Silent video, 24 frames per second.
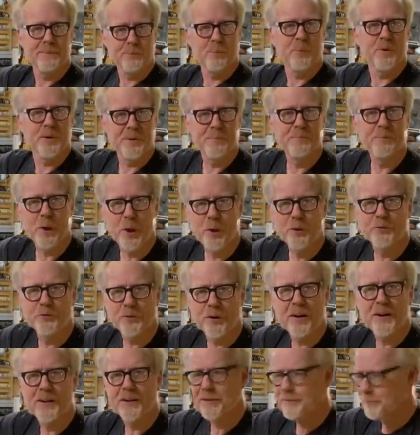with a blow
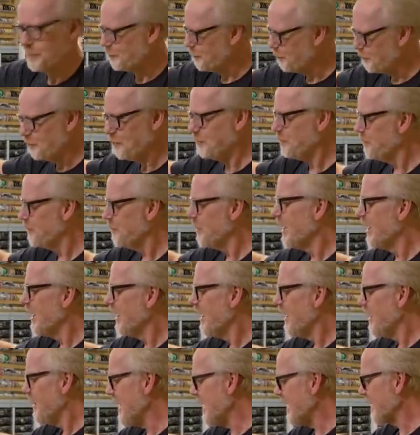dryer,
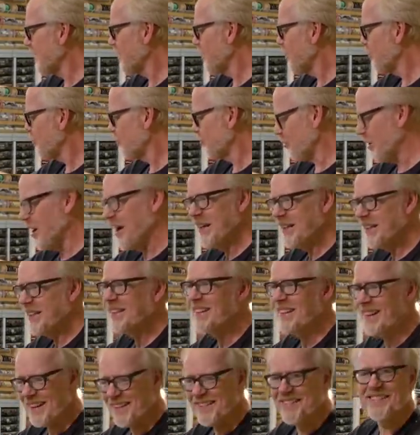that coat dried in
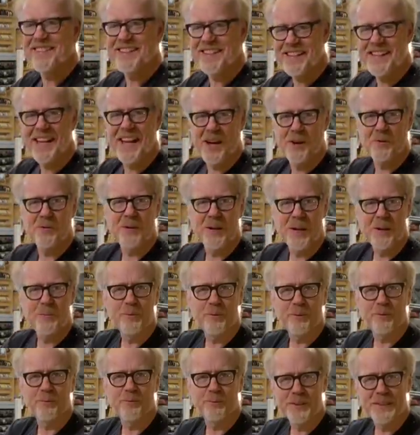less than an hour. I
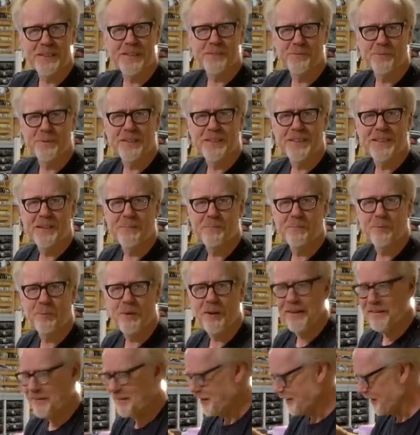was really, really
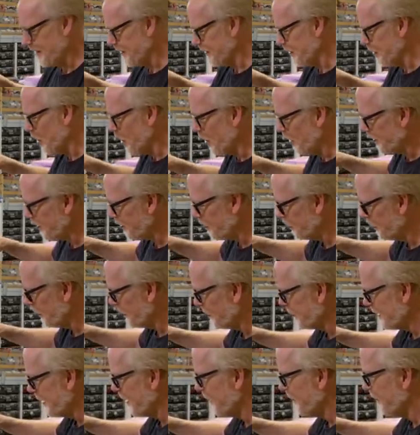impressed. It's awesome
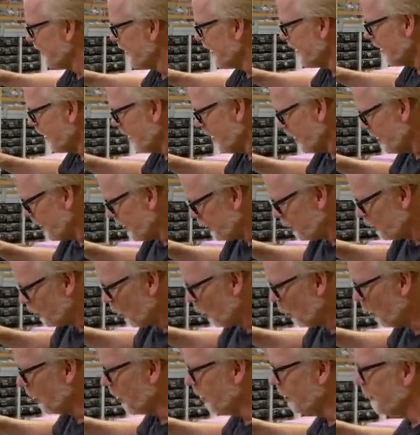stuff. The
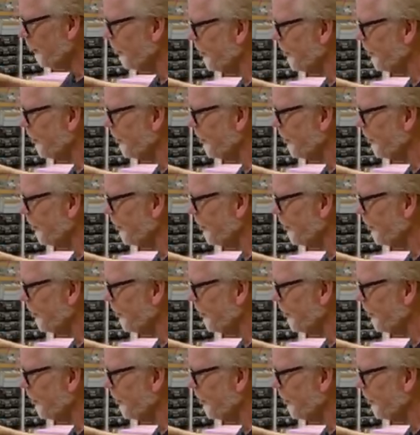door